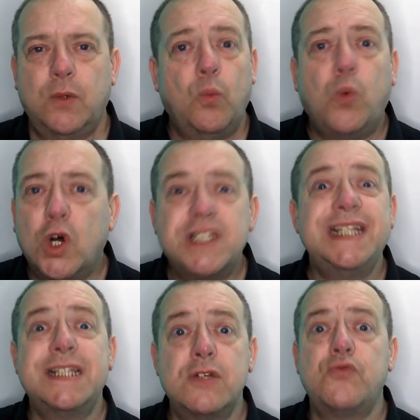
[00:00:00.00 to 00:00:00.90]
What
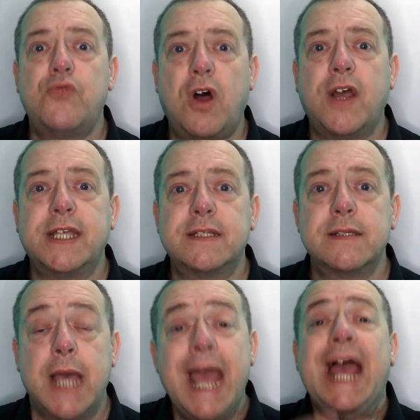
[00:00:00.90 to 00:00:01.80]
isn't right?
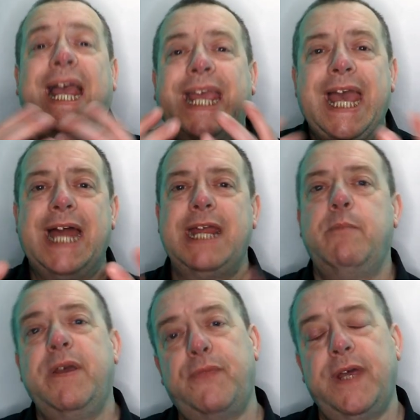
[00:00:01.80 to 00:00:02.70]
Can it
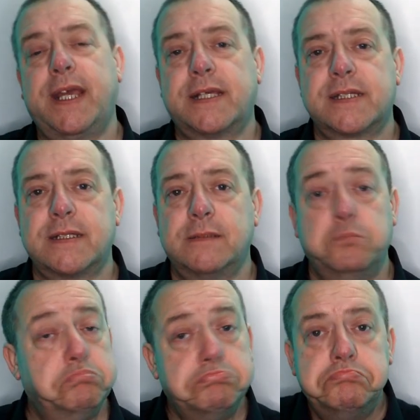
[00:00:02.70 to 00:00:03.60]
be fixed?
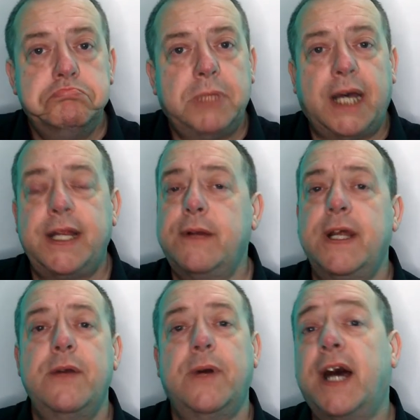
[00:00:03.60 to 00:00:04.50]
I don't
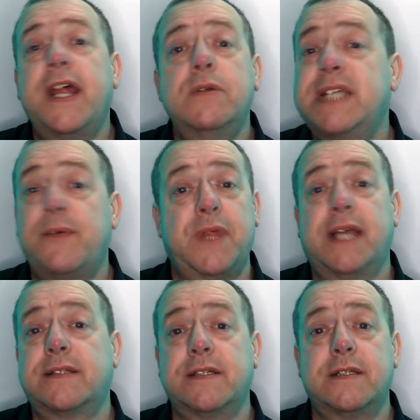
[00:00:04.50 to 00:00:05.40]
know. I don't have the
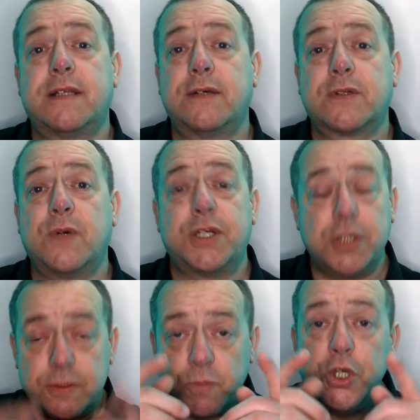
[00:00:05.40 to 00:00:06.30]
answer to those
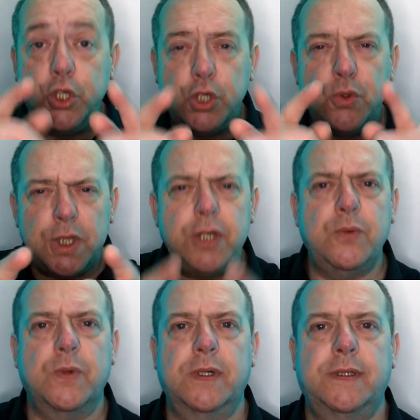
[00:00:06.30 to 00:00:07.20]
questions, but you do.